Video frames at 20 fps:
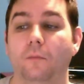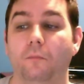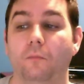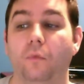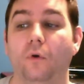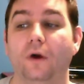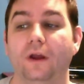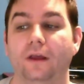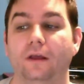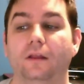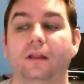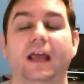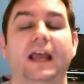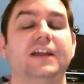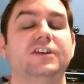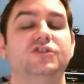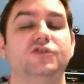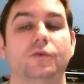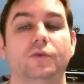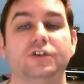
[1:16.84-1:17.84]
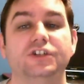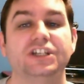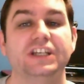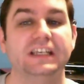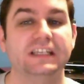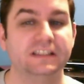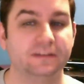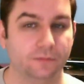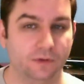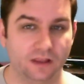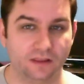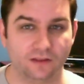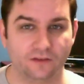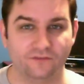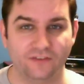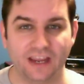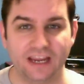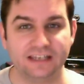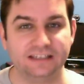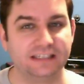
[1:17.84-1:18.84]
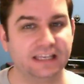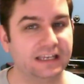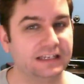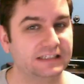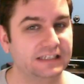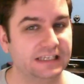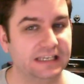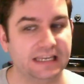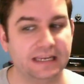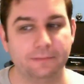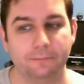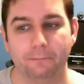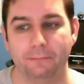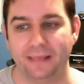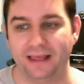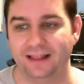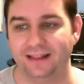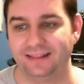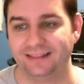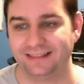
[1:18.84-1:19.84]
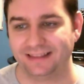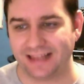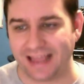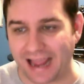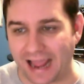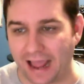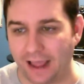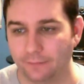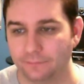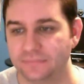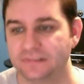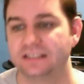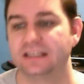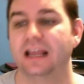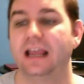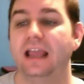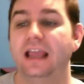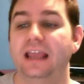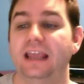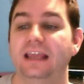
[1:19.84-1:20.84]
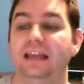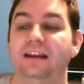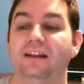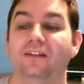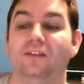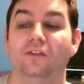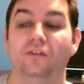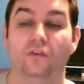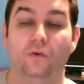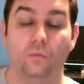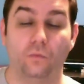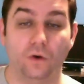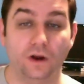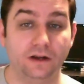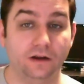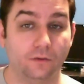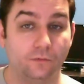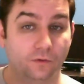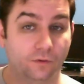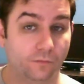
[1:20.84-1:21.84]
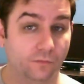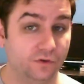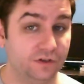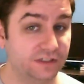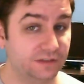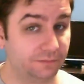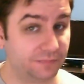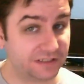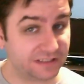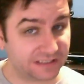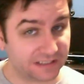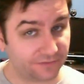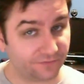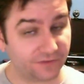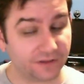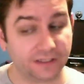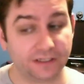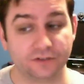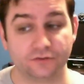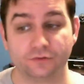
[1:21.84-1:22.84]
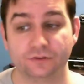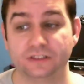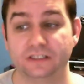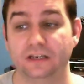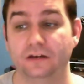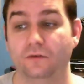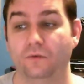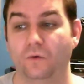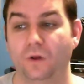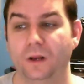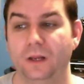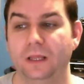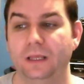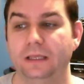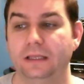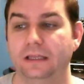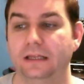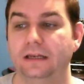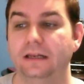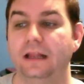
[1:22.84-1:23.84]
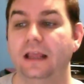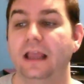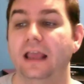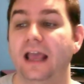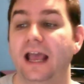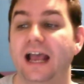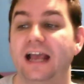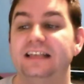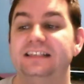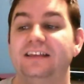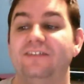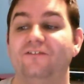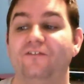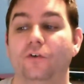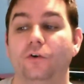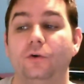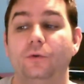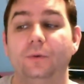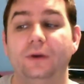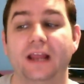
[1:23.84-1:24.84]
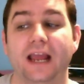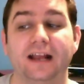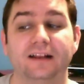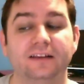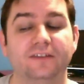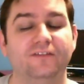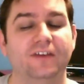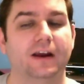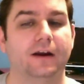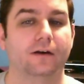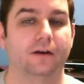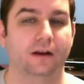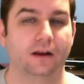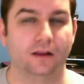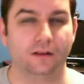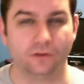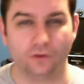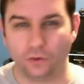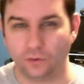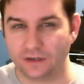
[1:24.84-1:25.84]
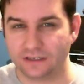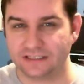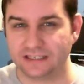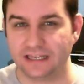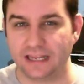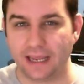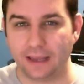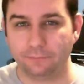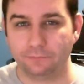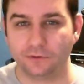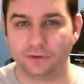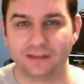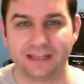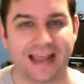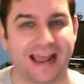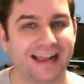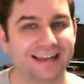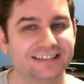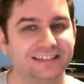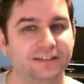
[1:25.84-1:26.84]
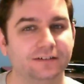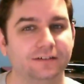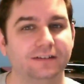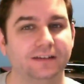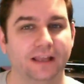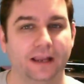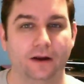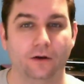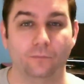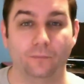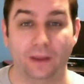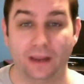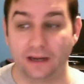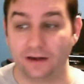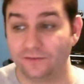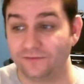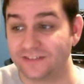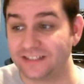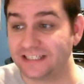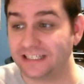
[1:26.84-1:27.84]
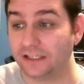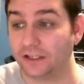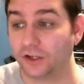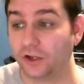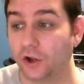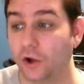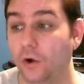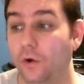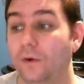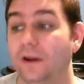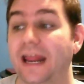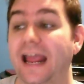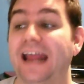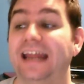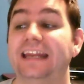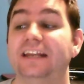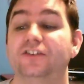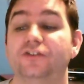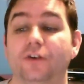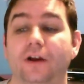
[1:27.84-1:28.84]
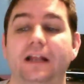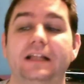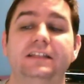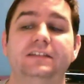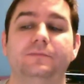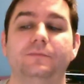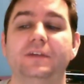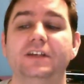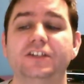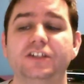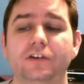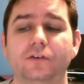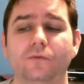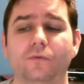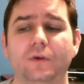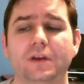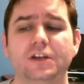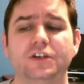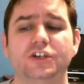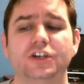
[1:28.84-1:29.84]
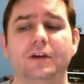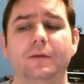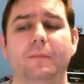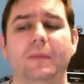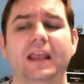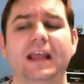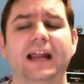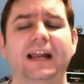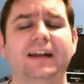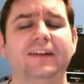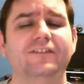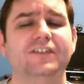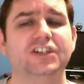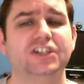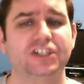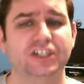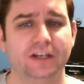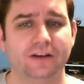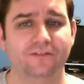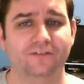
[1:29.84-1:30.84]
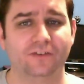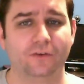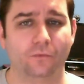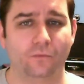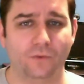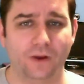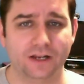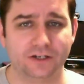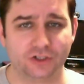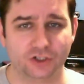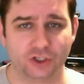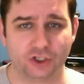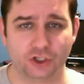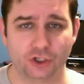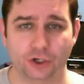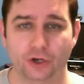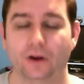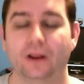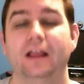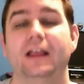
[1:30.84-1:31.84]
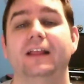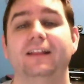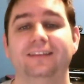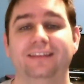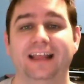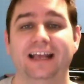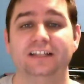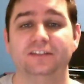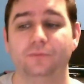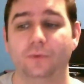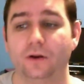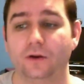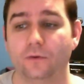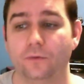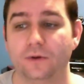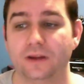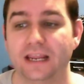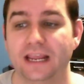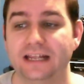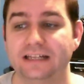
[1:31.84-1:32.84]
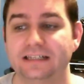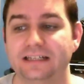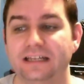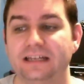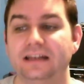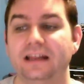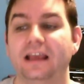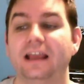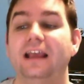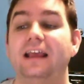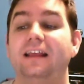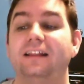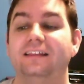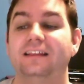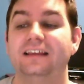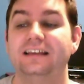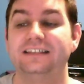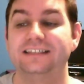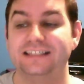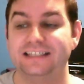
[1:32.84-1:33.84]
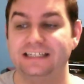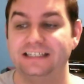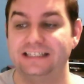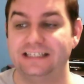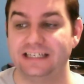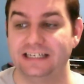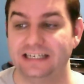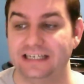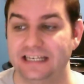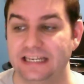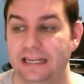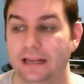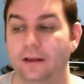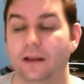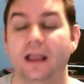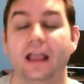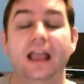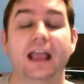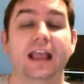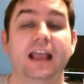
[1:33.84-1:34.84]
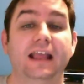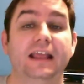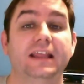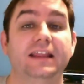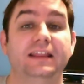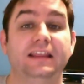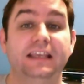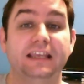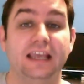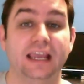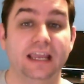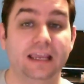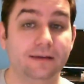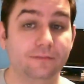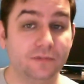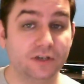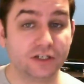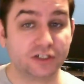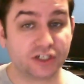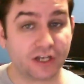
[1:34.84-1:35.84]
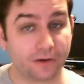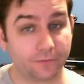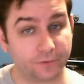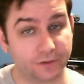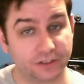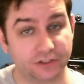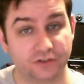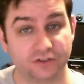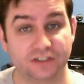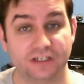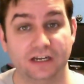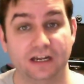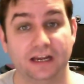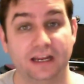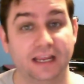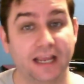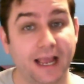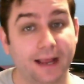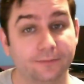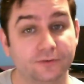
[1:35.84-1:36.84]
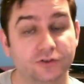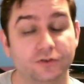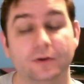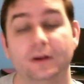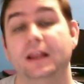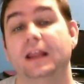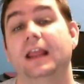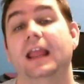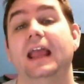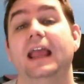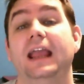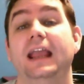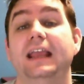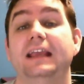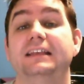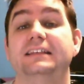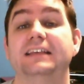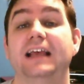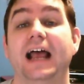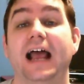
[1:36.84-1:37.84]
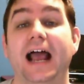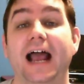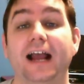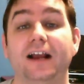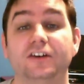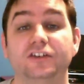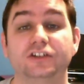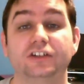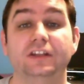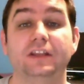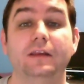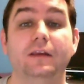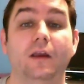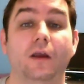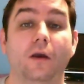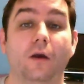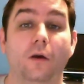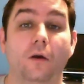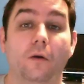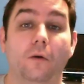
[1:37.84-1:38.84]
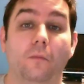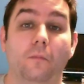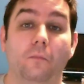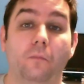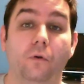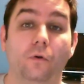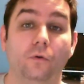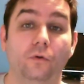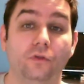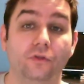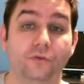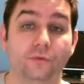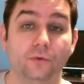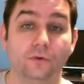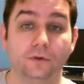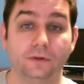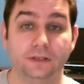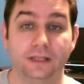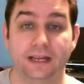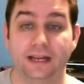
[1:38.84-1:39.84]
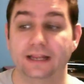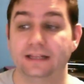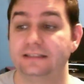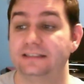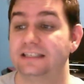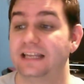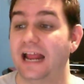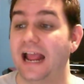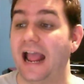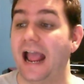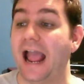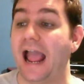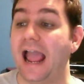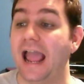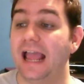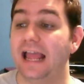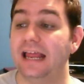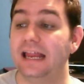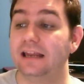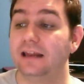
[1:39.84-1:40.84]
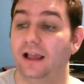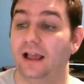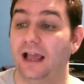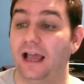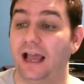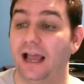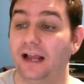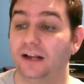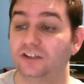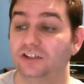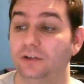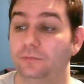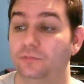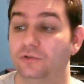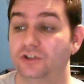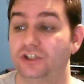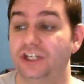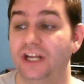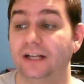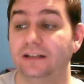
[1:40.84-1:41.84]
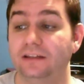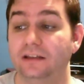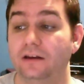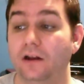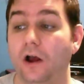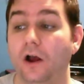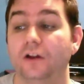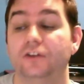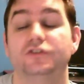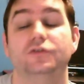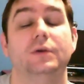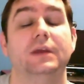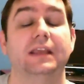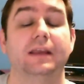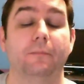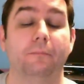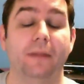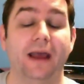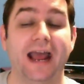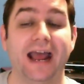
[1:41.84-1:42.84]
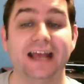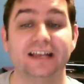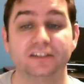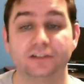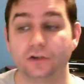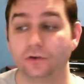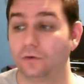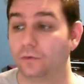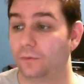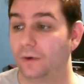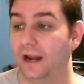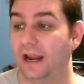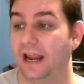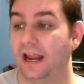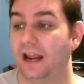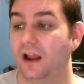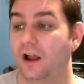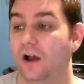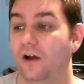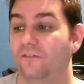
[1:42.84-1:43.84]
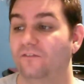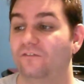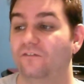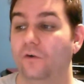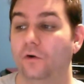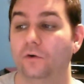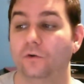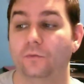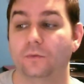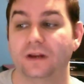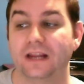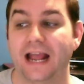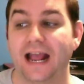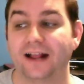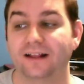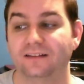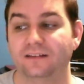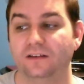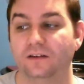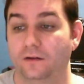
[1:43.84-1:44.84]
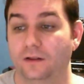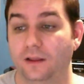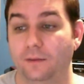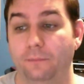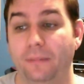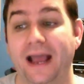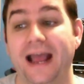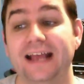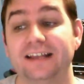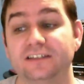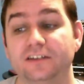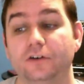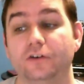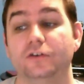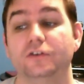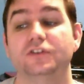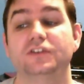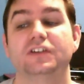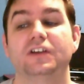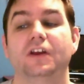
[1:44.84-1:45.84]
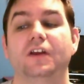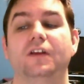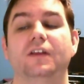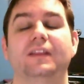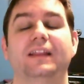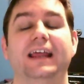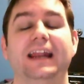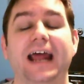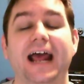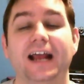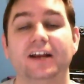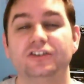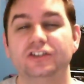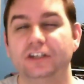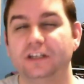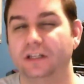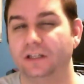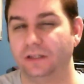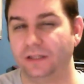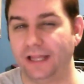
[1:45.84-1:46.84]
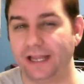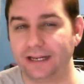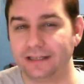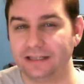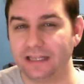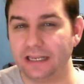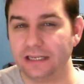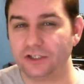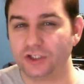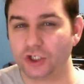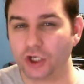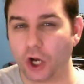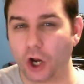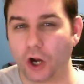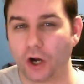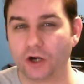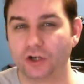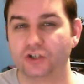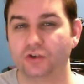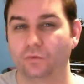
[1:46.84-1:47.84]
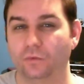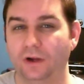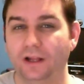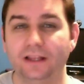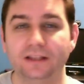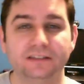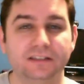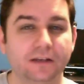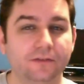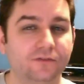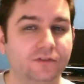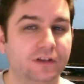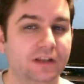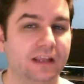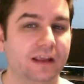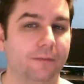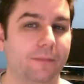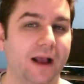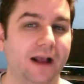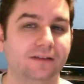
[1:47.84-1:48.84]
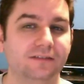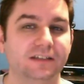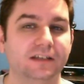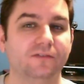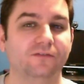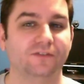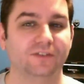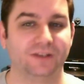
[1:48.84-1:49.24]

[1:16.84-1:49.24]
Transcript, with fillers: Boyle and George E. Smith of A T and T Bell Labs. It, the one that we're more specifically interested in has a photoreactive area known as the epitaxial layer, made of silicone, and a transmission region made out of a shift register. That's what created the C C D. The image that we're interested in capturing is actually pulled through a lens and actually projected onto a capacitor array of photoreactive capacitors that actually collect a charge relative to the amount of